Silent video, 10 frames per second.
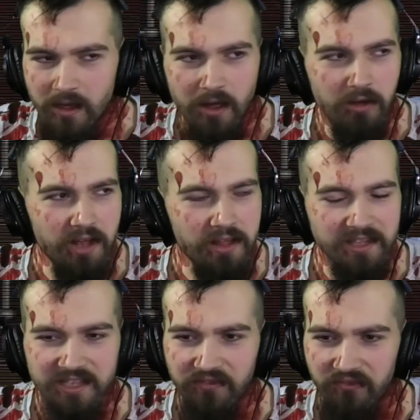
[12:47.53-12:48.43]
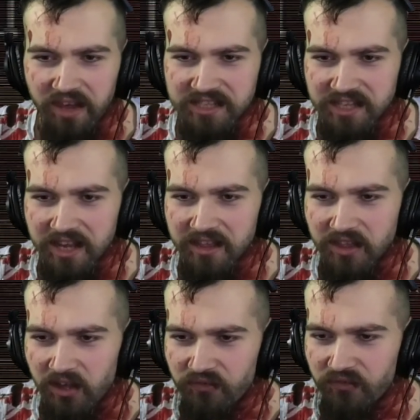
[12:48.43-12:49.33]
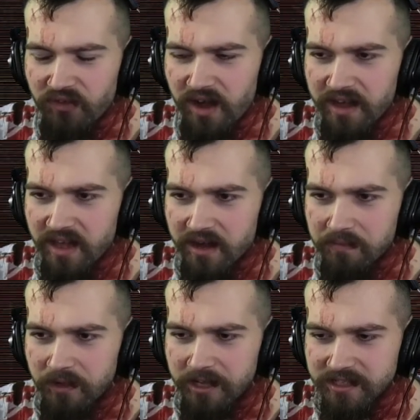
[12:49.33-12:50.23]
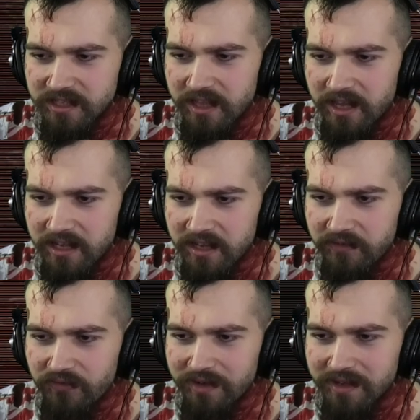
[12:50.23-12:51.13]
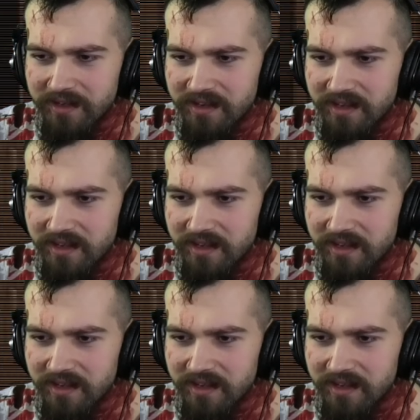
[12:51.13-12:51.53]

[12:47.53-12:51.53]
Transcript: Okay, let's investigate the fireplace then, if we can